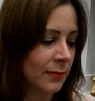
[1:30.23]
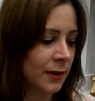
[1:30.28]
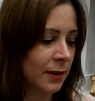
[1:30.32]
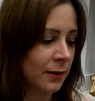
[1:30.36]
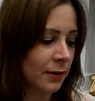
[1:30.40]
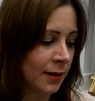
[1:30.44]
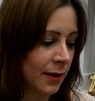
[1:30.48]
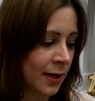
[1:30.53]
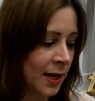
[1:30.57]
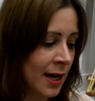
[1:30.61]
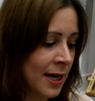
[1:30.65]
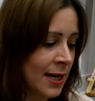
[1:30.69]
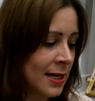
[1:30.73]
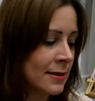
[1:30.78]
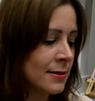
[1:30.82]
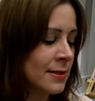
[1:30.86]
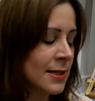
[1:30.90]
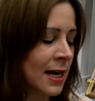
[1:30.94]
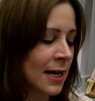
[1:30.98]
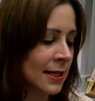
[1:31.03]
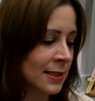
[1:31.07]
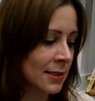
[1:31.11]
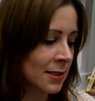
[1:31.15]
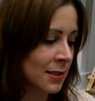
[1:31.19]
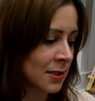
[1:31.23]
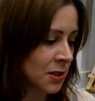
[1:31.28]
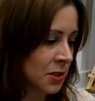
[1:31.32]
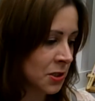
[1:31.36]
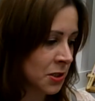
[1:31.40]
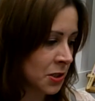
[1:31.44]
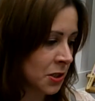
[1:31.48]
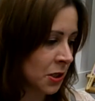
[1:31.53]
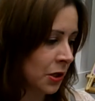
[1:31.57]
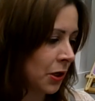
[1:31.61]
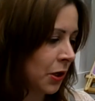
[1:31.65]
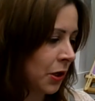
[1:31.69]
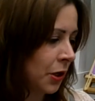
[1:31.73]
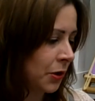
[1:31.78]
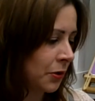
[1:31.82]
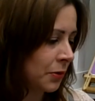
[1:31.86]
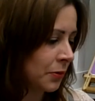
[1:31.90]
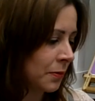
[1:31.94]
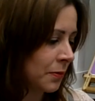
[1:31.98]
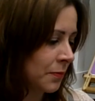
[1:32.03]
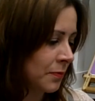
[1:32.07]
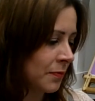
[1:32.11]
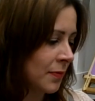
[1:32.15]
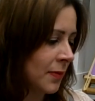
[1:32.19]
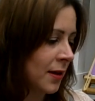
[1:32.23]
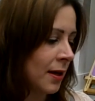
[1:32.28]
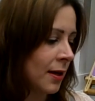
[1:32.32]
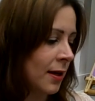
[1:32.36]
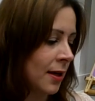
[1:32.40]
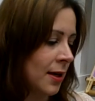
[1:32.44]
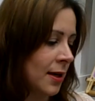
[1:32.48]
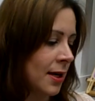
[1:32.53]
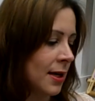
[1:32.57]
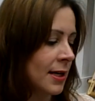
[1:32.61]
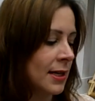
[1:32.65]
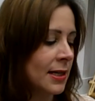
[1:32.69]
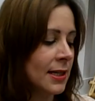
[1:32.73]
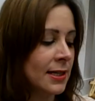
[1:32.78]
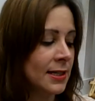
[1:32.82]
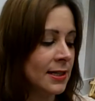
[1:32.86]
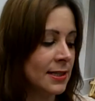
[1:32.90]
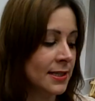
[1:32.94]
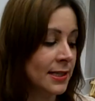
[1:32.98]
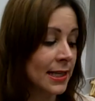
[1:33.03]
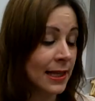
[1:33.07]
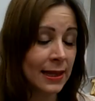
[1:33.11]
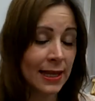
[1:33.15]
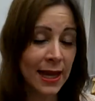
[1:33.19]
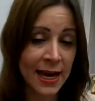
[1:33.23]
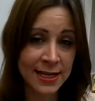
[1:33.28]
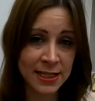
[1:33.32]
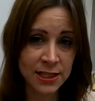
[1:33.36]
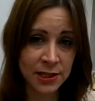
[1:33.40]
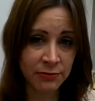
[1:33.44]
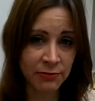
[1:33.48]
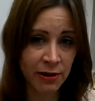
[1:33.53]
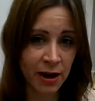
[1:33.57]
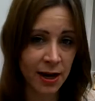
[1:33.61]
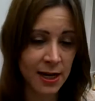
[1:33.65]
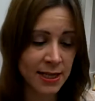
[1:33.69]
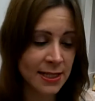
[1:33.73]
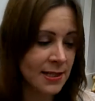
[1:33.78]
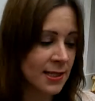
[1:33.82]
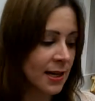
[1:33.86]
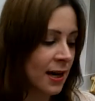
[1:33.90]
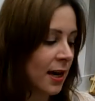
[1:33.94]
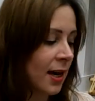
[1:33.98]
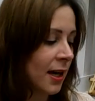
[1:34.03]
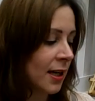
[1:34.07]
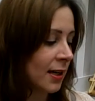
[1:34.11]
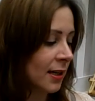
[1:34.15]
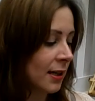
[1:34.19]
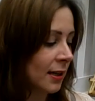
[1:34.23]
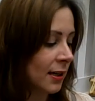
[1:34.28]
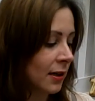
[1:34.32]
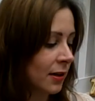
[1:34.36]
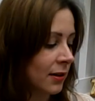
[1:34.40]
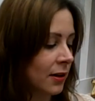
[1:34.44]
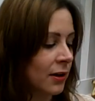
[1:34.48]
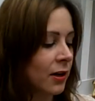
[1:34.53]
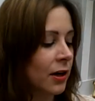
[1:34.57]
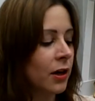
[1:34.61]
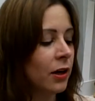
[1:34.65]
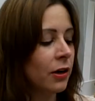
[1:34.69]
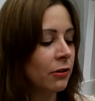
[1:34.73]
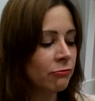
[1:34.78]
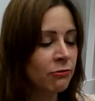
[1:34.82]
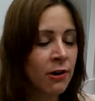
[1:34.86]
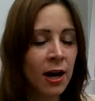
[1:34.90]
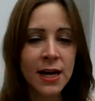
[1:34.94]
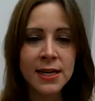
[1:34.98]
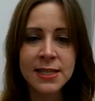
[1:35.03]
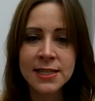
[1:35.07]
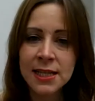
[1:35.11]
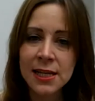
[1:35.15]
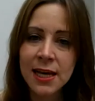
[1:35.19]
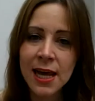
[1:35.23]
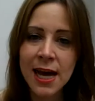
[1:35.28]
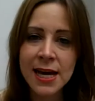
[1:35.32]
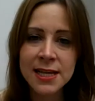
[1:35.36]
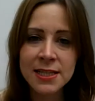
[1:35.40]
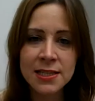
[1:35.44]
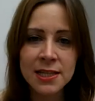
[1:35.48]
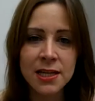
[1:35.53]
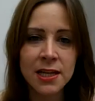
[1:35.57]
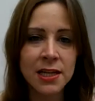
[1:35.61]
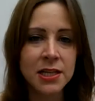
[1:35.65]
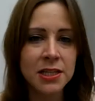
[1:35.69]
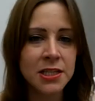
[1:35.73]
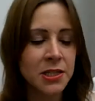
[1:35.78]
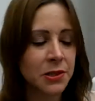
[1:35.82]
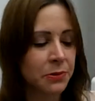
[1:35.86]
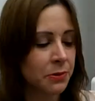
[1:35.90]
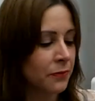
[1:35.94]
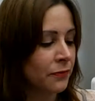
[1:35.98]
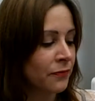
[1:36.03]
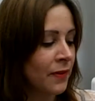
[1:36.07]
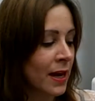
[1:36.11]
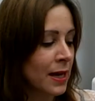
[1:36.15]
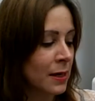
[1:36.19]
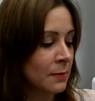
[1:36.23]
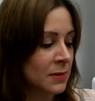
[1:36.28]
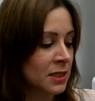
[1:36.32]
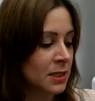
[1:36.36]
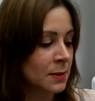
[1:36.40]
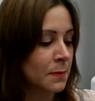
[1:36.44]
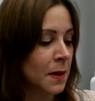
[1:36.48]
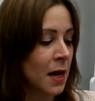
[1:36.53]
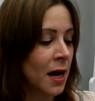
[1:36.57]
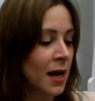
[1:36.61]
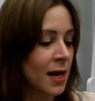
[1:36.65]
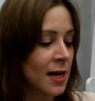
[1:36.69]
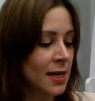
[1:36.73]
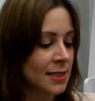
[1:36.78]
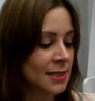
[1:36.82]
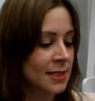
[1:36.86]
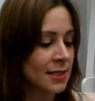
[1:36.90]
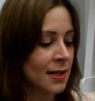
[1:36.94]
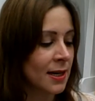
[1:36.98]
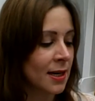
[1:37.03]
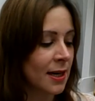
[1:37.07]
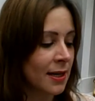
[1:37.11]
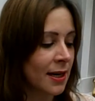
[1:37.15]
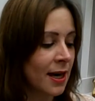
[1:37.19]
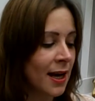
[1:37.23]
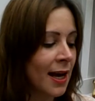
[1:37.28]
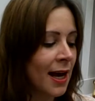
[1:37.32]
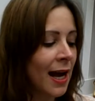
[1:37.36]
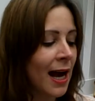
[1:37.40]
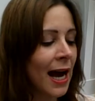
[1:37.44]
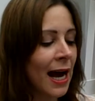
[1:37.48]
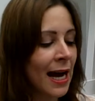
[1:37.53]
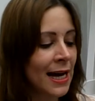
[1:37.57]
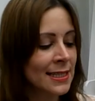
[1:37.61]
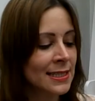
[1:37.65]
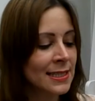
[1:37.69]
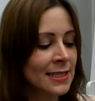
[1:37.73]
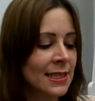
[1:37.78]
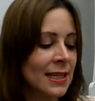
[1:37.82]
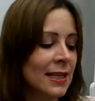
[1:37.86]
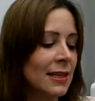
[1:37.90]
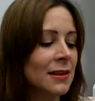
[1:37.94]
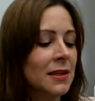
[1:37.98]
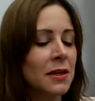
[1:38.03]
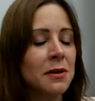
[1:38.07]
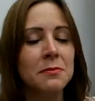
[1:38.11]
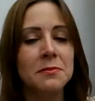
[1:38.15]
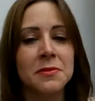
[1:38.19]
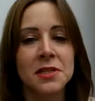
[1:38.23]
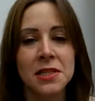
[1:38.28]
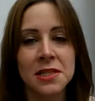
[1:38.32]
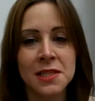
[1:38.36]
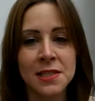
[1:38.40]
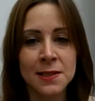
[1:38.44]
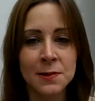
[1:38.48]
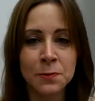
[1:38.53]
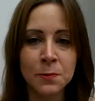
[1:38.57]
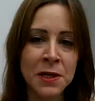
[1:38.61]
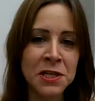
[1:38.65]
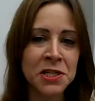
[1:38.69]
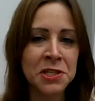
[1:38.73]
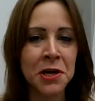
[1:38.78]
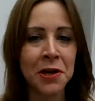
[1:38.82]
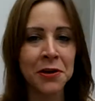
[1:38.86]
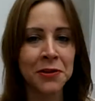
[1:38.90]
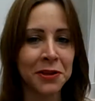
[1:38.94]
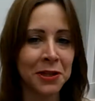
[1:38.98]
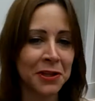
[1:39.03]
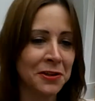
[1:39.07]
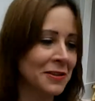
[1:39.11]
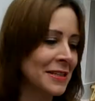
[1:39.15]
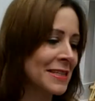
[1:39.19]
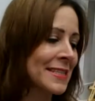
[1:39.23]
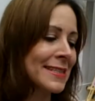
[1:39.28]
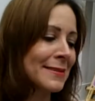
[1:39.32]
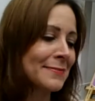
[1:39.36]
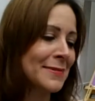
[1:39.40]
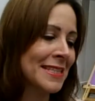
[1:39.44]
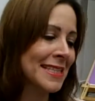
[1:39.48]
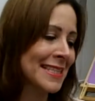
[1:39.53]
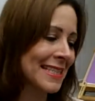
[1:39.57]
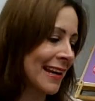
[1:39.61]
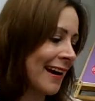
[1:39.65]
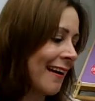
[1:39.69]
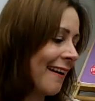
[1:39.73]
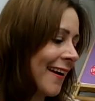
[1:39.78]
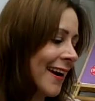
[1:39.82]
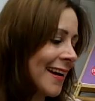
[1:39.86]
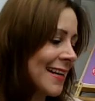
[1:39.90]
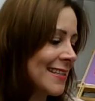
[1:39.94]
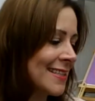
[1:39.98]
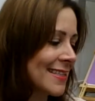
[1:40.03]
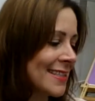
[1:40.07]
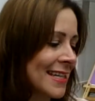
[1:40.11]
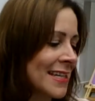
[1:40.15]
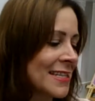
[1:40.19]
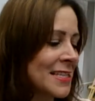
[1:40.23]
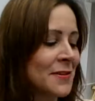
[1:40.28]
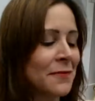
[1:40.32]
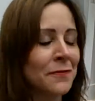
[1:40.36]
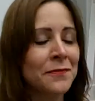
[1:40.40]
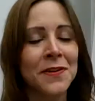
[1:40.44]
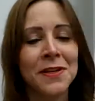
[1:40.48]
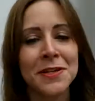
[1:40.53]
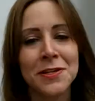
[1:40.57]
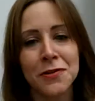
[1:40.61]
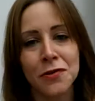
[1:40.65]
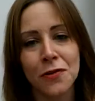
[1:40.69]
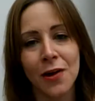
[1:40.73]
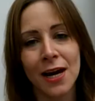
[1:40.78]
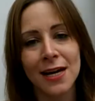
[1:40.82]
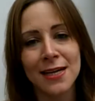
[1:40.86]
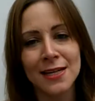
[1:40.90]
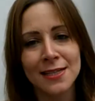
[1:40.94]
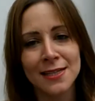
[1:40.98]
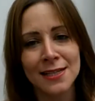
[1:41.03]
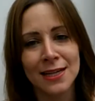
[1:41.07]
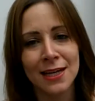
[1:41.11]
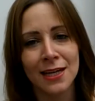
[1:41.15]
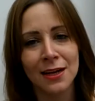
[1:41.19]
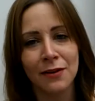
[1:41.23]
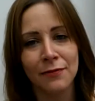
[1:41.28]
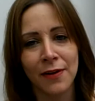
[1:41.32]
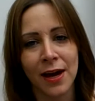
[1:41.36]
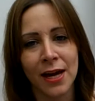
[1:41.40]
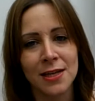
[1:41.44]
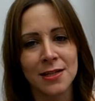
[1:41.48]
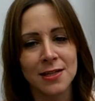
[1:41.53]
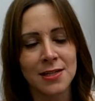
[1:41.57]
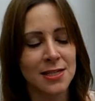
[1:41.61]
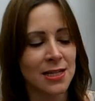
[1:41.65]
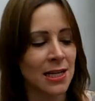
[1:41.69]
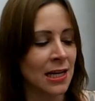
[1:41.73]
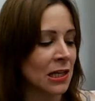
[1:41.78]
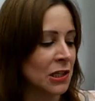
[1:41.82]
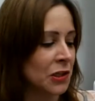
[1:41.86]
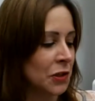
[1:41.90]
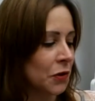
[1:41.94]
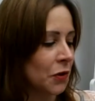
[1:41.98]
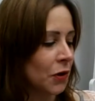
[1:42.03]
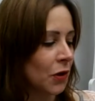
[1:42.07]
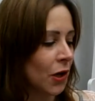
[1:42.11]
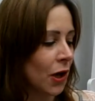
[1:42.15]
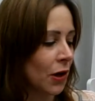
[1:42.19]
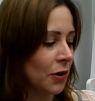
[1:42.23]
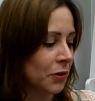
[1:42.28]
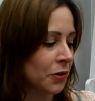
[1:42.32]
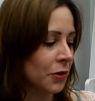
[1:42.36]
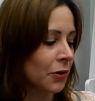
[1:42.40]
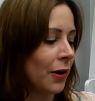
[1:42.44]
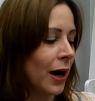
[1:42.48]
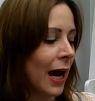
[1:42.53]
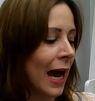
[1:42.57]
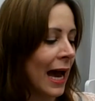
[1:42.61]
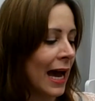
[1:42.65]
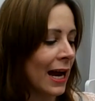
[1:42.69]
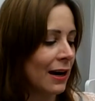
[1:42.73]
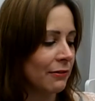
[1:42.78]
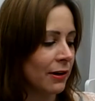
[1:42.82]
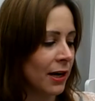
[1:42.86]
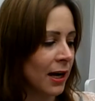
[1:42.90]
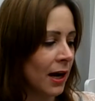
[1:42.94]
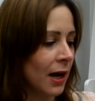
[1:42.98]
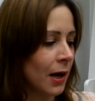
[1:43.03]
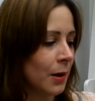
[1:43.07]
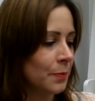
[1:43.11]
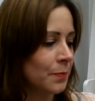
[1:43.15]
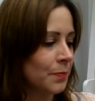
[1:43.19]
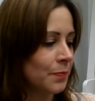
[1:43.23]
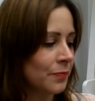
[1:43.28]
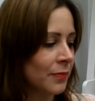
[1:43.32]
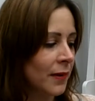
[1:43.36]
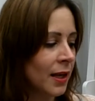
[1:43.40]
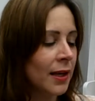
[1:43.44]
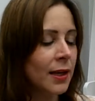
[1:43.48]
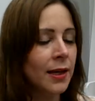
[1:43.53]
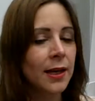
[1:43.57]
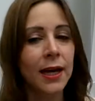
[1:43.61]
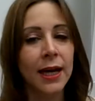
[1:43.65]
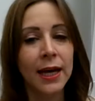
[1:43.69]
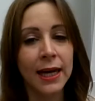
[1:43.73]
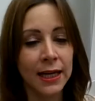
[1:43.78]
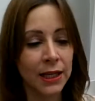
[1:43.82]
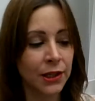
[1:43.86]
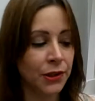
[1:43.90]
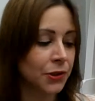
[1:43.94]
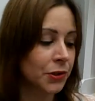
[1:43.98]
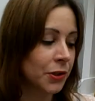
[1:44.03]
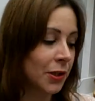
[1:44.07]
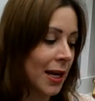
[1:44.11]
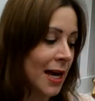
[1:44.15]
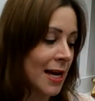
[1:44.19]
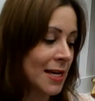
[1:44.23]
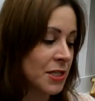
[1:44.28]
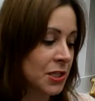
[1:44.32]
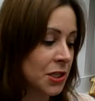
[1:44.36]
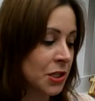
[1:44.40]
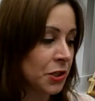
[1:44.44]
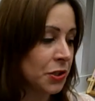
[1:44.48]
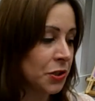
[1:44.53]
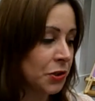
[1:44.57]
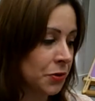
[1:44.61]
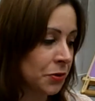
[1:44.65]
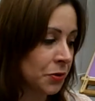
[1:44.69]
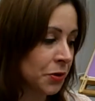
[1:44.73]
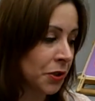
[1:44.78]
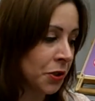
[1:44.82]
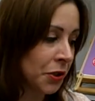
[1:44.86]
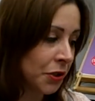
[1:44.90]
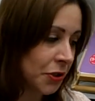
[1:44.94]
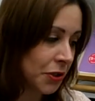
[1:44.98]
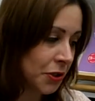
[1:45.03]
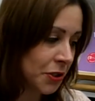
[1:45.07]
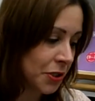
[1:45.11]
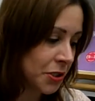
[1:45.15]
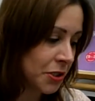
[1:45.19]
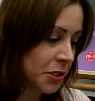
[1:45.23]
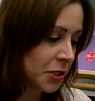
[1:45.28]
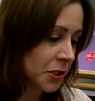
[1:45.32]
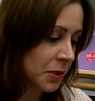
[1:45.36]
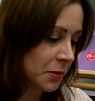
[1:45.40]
Okay, task 2 is letter writing. Write a letter to a famous person asking them to switch on the Christmas lights at a fundraising event in your local area. In your letter you could